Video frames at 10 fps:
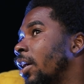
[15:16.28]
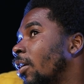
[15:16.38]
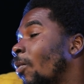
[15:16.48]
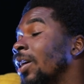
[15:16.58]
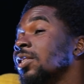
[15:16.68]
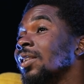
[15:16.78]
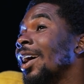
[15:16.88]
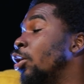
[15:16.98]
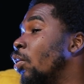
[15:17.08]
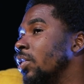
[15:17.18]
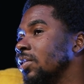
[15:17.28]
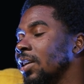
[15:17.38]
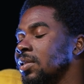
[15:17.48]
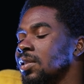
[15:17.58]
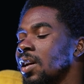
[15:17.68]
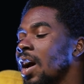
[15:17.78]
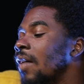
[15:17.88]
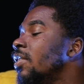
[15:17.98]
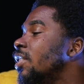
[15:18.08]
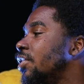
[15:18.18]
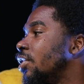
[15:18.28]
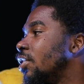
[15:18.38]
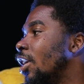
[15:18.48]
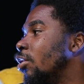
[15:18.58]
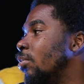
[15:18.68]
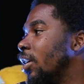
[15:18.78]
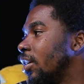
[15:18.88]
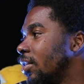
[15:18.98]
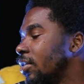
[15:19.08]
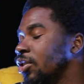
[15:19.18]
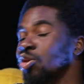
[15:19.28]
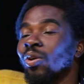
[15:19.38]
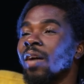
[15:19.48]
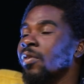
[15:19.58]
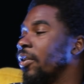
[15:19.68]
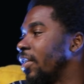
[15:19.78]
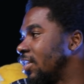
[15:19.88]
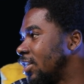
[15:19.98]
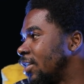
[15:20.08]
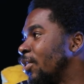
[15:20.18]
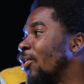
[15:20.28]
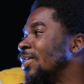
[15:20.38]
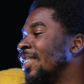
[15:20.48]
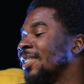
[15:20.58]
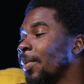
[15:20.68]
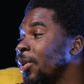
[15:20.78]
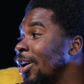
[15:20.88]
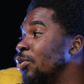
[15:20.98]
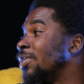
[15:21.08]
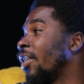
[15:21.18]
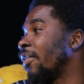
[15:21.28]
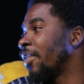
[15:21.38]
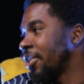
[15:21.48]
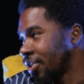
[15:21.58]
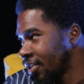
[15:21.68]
And one thing I know is that every decision that you make, you have regrets because mm-hmm. there's something that you sacrifice.